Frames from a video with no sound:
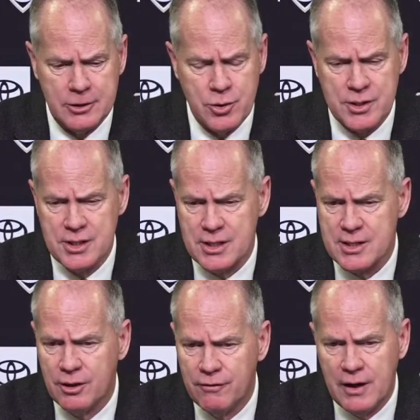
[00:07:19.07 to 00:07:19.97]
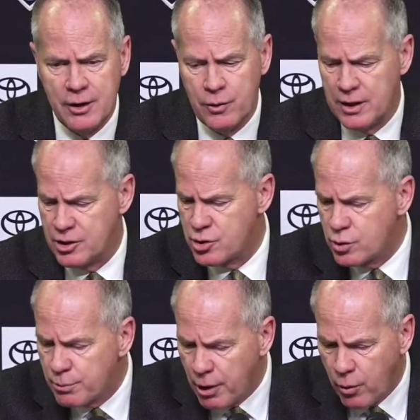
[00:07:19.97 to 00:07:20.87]
Tristan Da Silva, I know he didn't
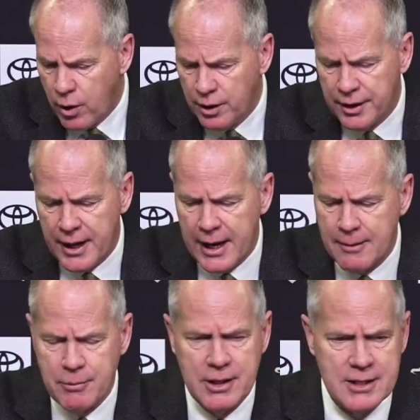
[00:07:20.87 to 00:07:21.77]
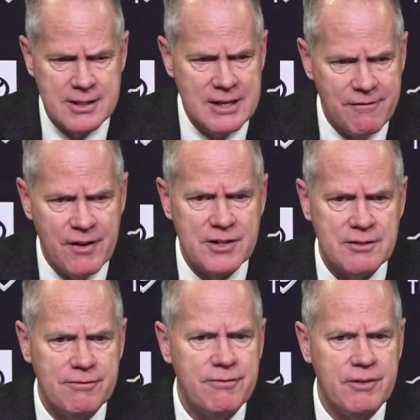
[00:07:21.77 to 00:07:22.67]
shoot the ball well tonight, but his
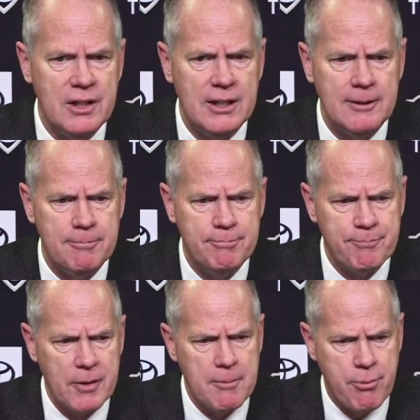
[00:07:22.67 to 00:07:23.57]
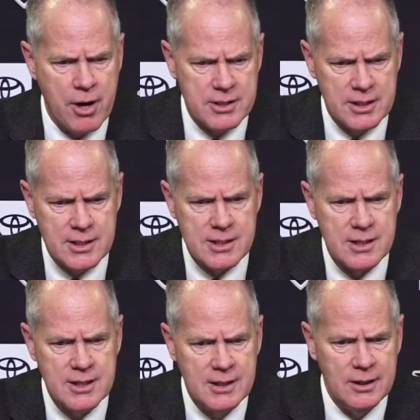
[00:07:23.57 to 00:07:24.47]
defensive presence
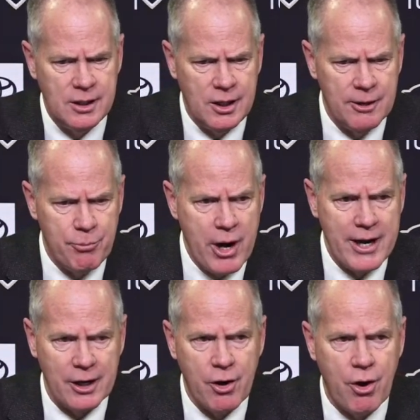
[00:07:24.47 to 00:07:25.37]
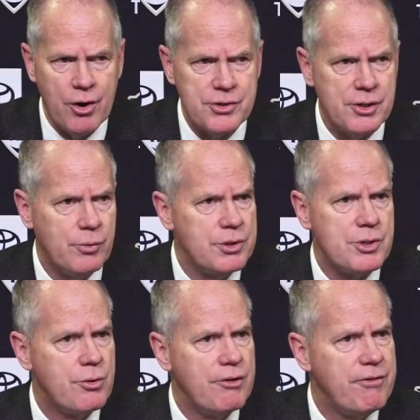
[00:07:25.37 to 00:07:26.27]
on Brandon Carlson was
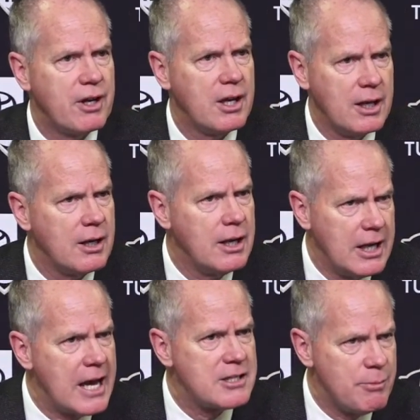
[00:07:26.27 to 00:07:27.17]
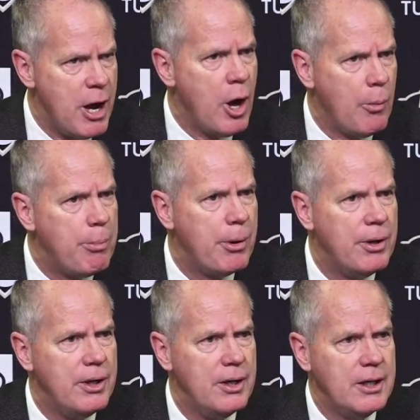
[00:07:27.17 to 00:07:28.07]
terrific, and he got some help.
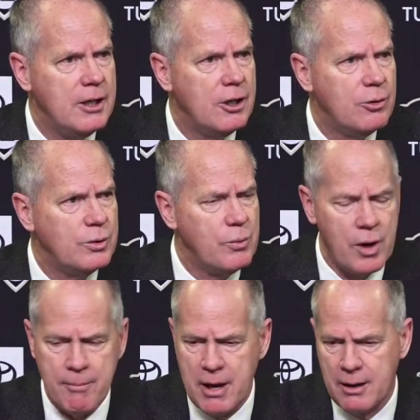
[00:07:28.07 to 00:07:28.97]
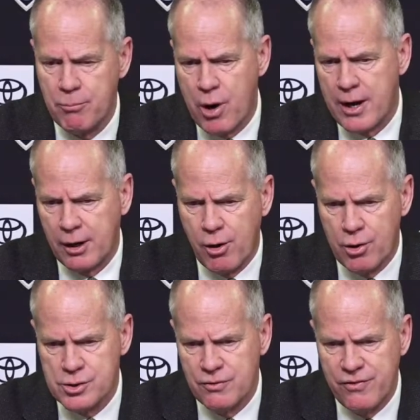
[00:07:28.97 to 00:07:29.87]
You know, we want to make Brandon
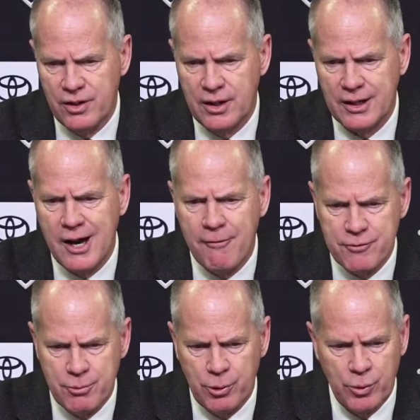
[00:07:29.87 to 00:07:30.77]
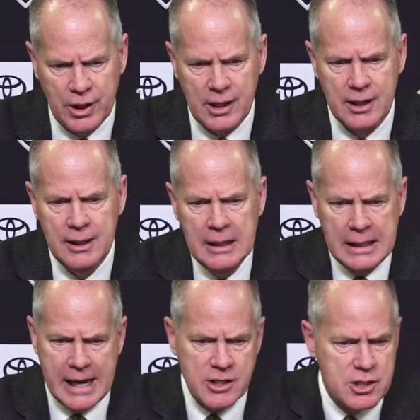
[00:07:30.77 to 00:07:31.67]
Carlson feel uncomfortable when he
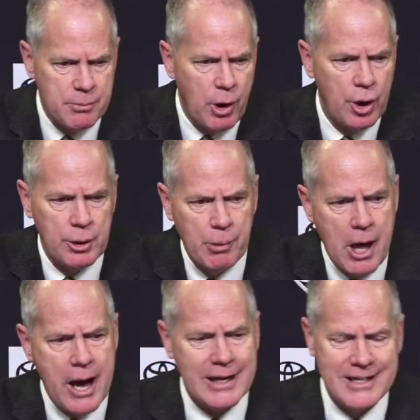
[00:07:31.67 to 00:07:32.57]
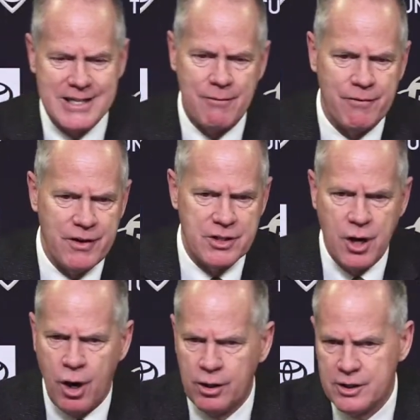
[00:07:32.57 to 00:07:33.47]
catches the ball on the block. He's 7 feet
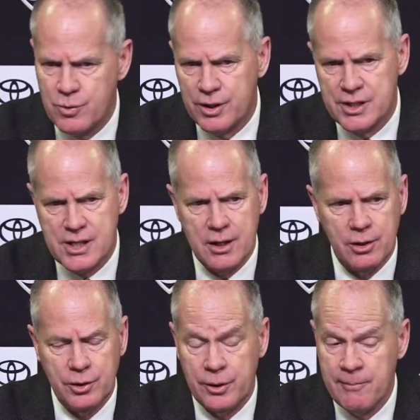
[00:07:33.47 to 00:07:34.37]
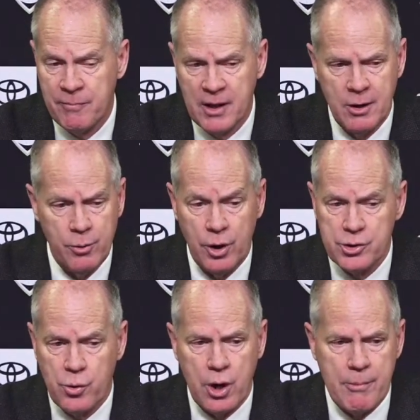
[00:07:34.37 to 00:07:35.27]
tall. He's really skilled, and we
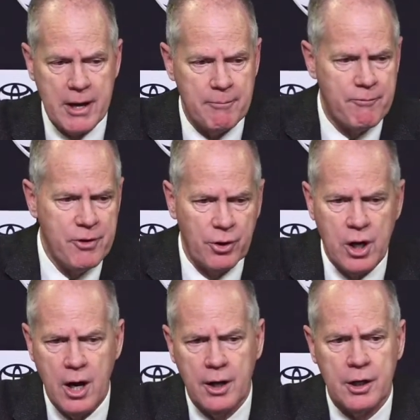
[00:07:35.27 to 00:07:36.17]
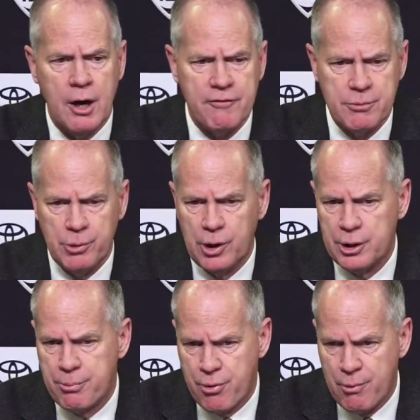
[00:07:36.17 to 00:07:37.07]
also want to make him feel uncomfortable
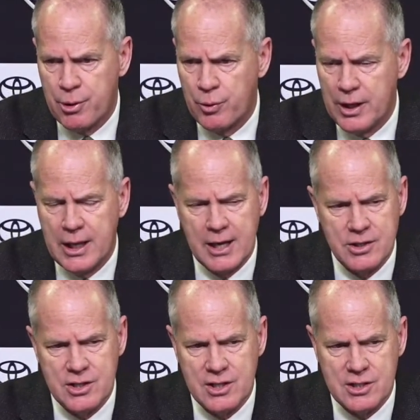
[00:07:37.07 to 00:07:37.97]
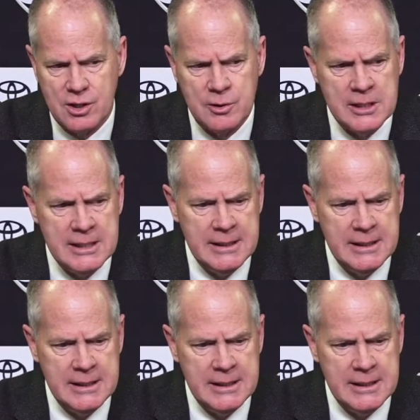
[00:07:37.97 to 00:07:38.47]
on the perimeter when he catches it. So